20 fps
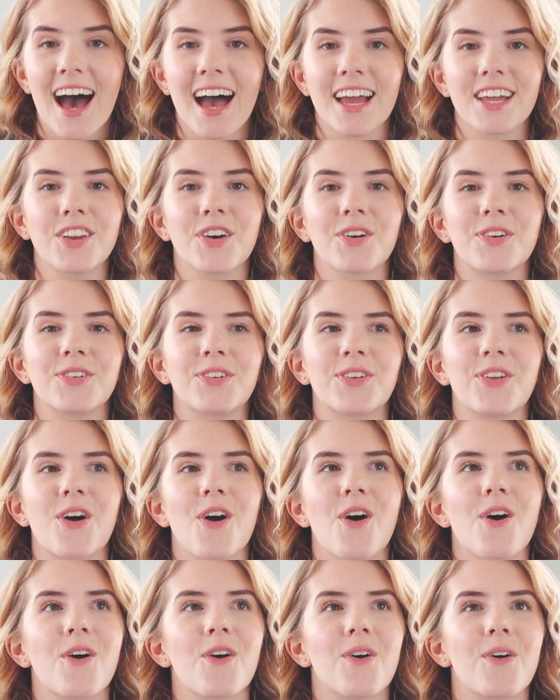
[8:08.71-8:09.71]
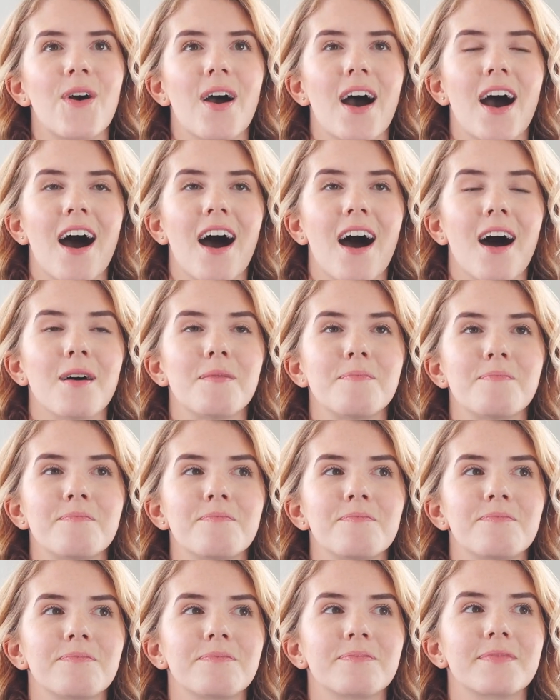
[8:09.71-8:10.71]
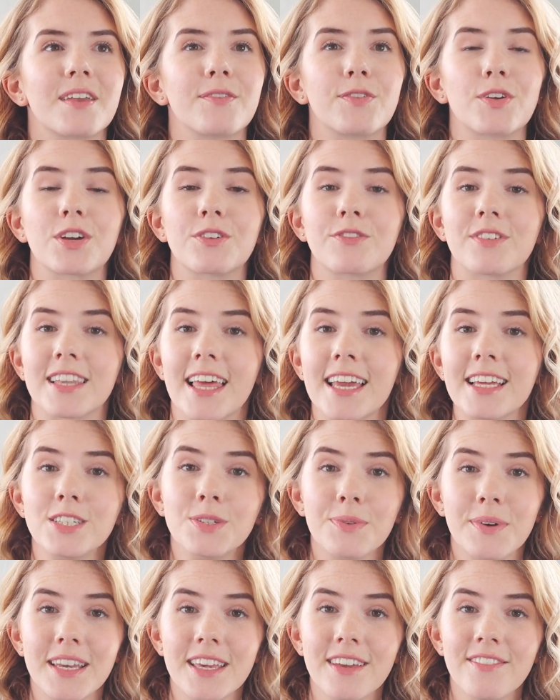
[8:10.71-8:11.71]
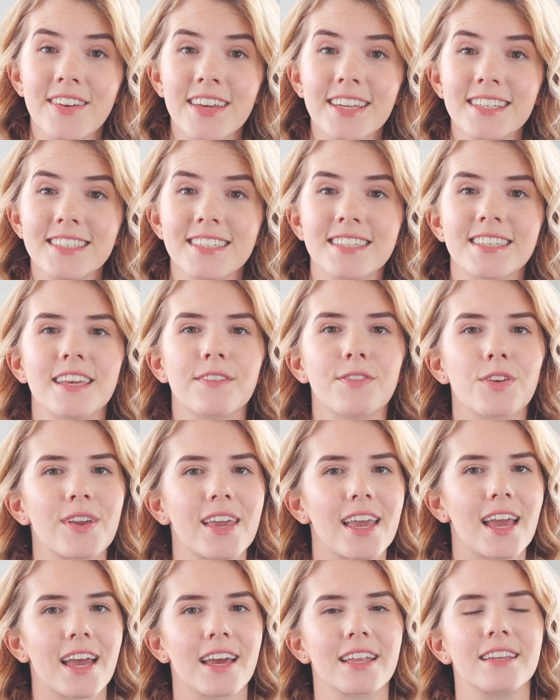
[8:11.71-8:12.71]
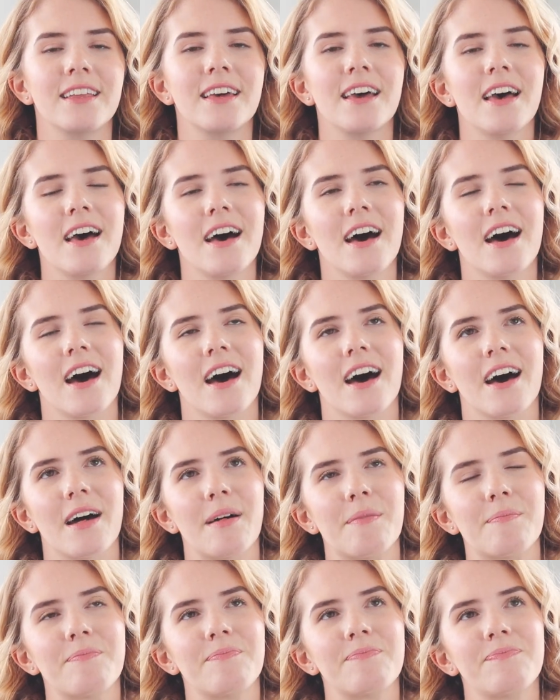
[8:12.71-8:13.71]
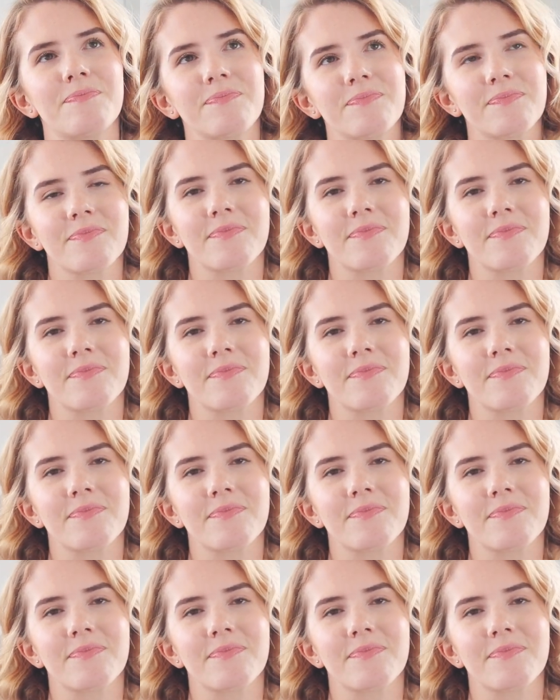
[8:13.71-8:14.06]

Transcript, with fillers: I don't know um, if you can relate to any of it. If you can, um,